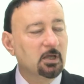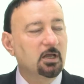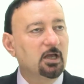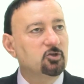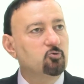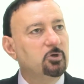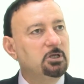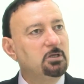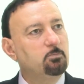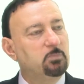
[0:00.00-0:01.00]
And
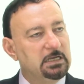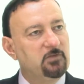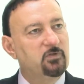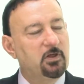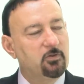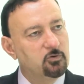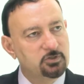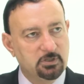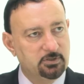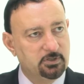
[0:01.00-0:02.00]
we believe that those
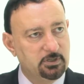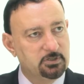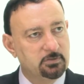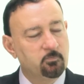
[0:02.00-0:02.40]
countries